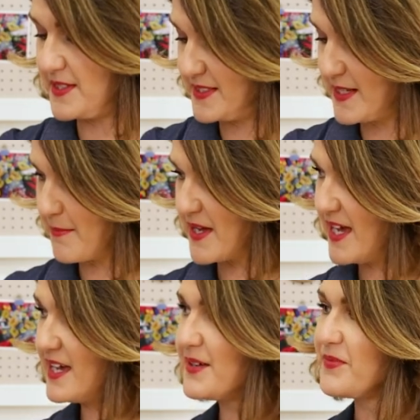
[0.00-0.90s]

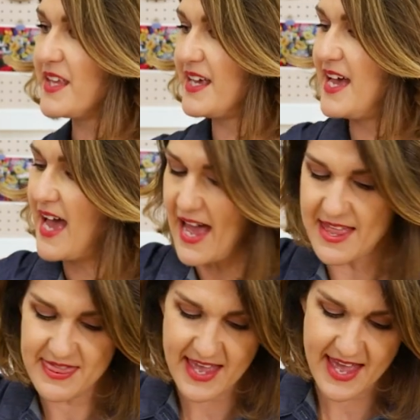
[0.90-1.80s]
summer.
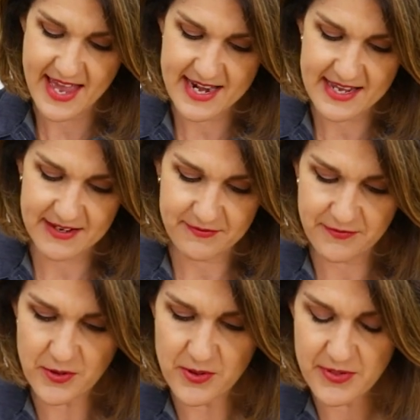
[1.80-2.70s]
And then
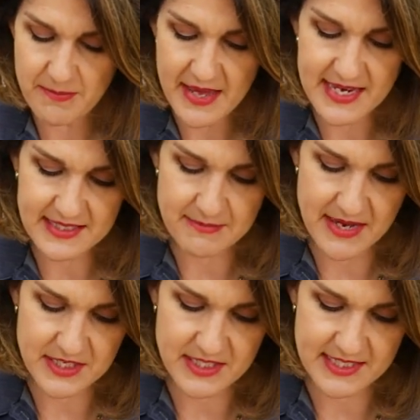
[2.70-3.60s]
for the made to
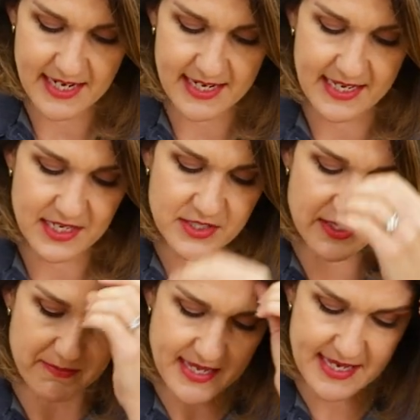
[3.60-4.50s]
measure challenge,
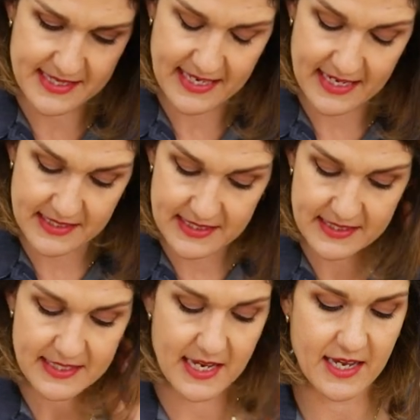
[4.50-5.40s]
the bees had to
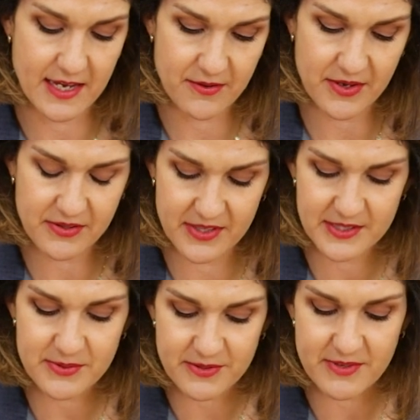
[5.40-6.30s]
sew, I thought
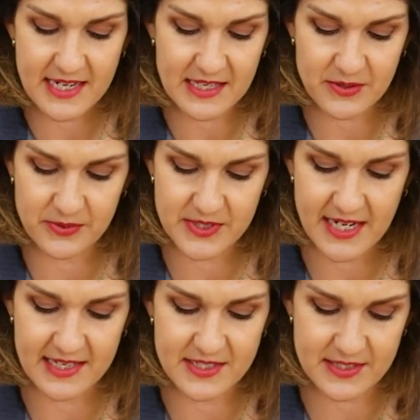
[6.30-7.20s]
this was a really cool
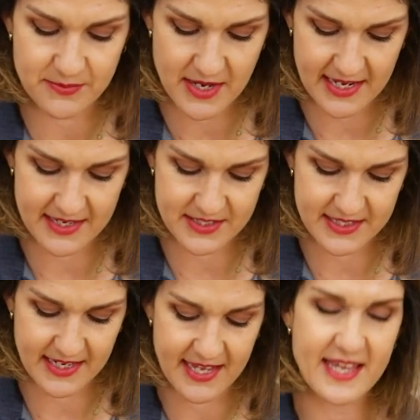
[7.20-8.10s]
challenge as well
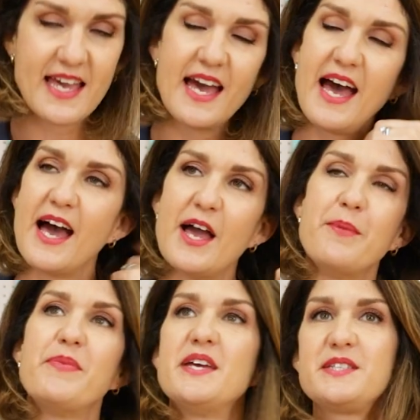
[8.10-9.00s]
actually,
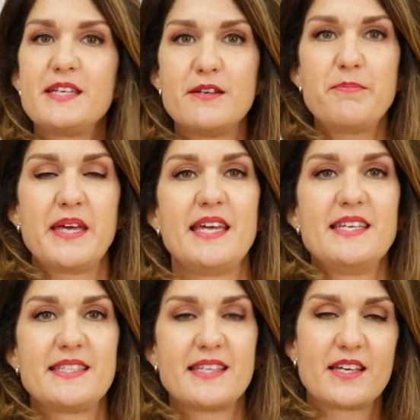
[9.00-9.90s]
a
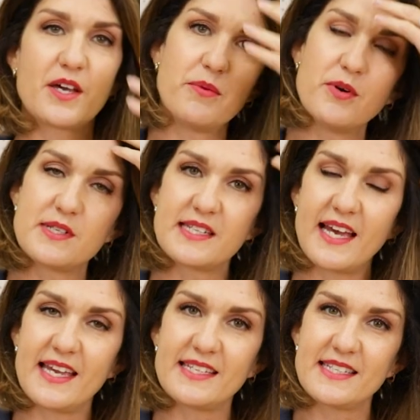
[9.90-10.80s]
two-piece
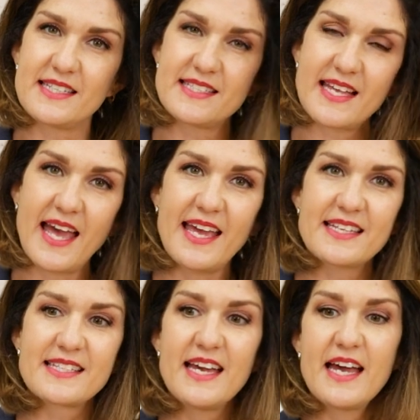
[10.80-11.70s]
coordinated set,